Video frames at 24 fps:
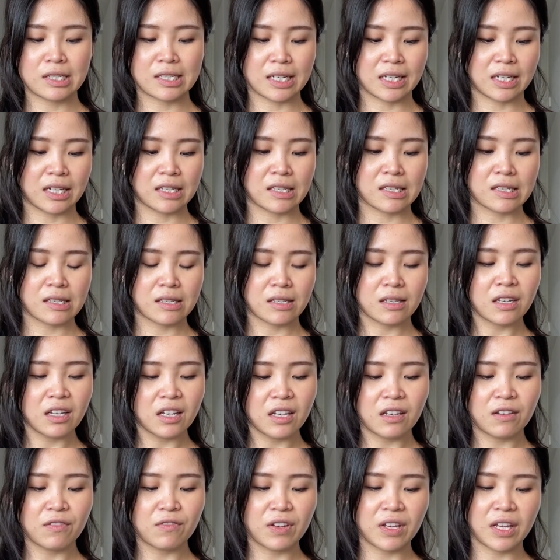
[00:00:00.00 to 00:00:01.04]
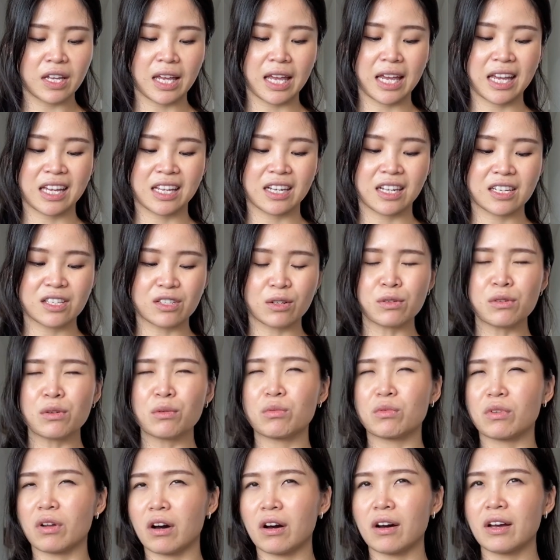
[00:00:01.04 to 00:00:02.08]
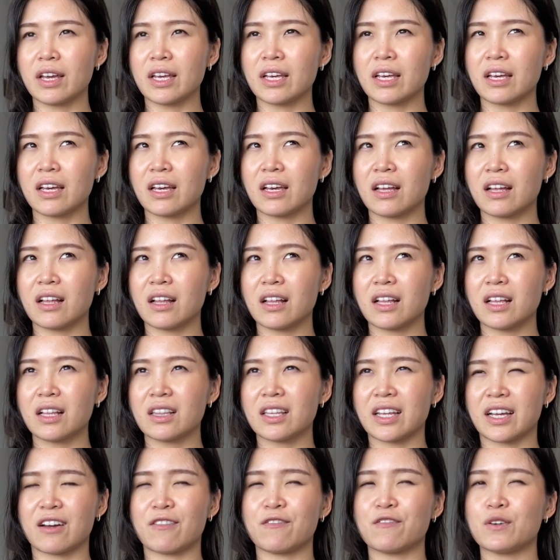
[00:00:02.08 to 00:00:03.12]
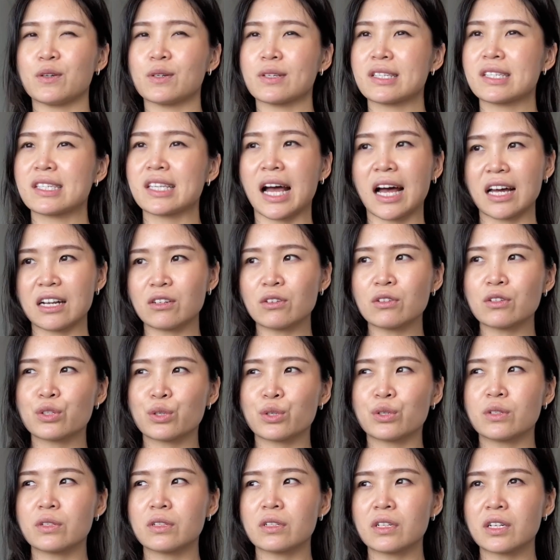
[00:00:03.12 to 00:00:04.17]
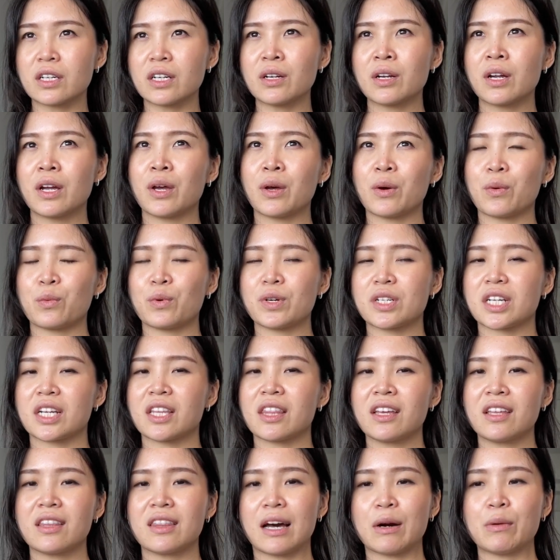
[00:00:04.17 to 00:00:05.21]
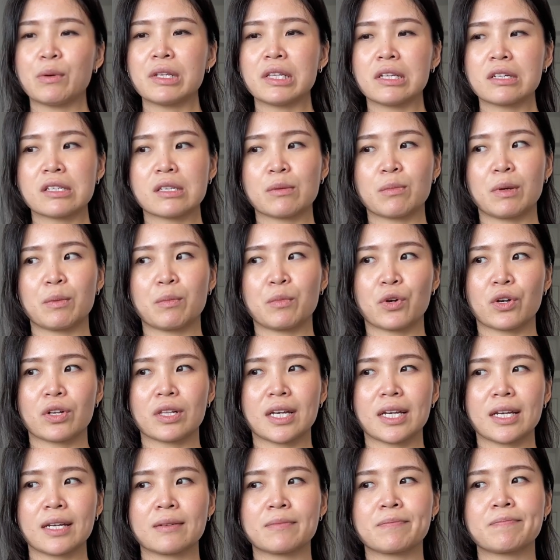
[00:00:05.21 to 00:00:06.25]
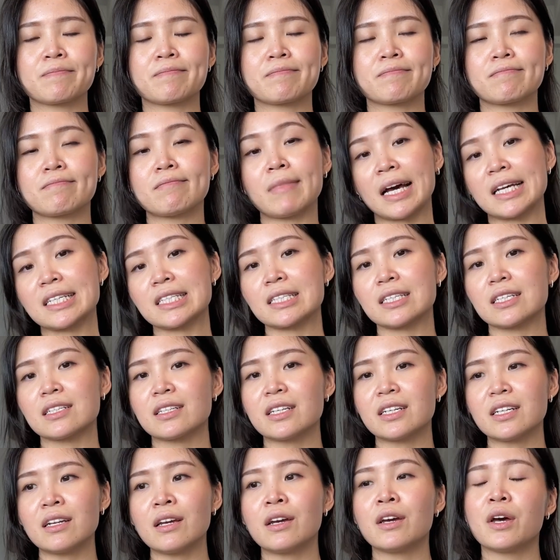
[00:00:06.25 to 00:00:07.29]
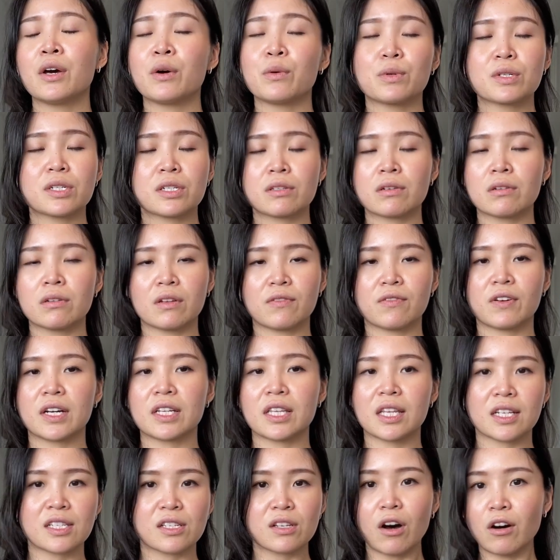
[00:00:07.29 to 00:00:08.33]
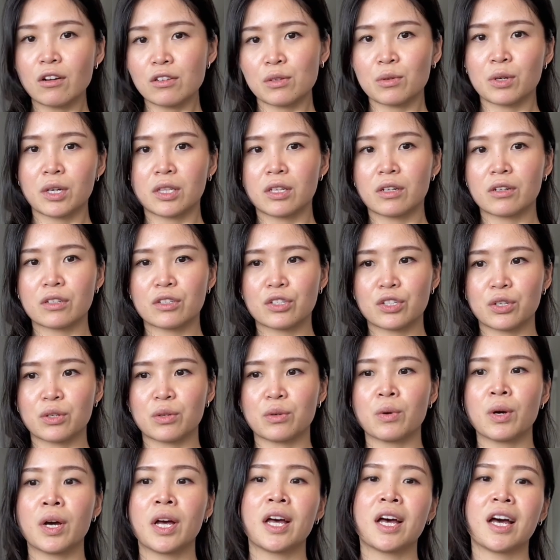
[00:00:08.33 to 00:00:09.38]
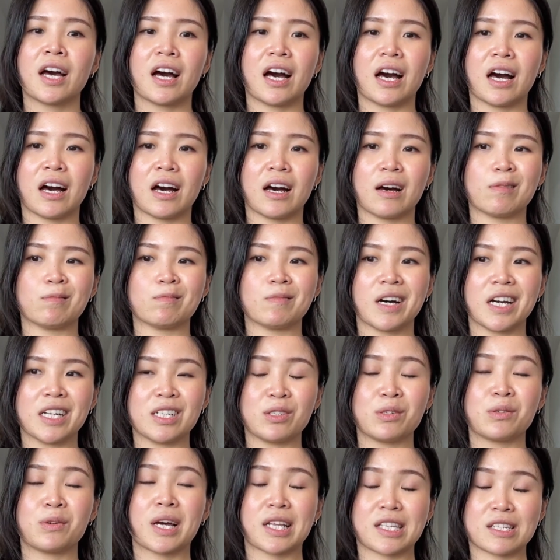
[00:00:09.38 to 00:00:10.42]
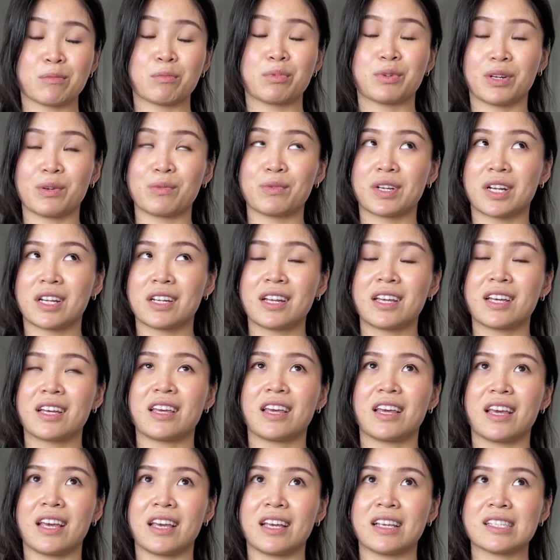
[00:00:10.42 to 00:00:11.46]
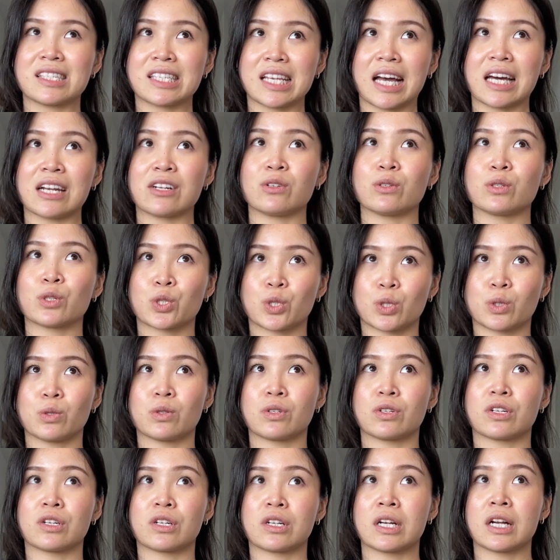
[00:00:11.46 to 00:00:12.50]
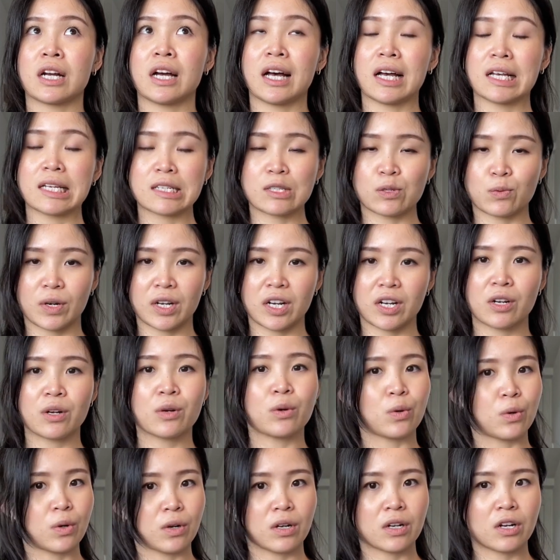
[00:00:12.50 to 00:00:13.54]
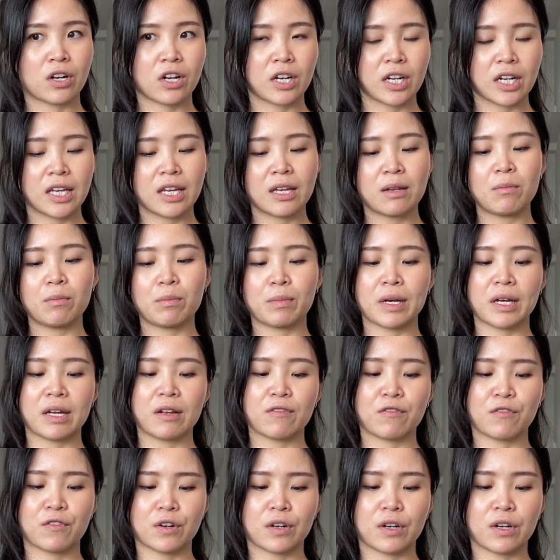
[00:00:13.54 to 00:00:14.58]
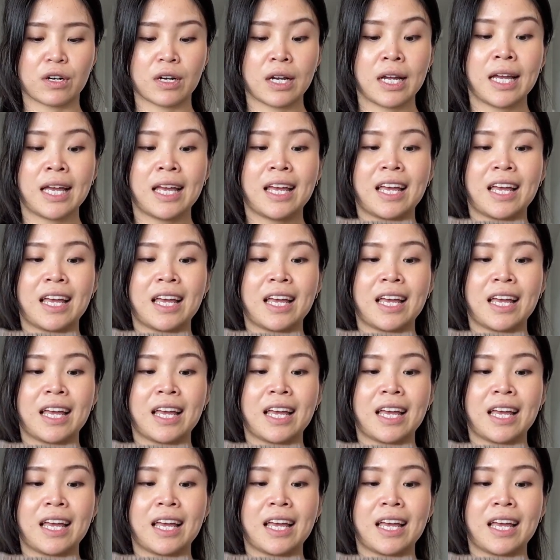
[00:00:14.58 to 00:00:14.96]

set-in sleeve, and it's also not like a full saddle shoulder, which I think that one looks a bit more like masculine, which is totally fine. That's also a look too. I do at some point want to knit a saddle shoulder sweater or cardigan, but for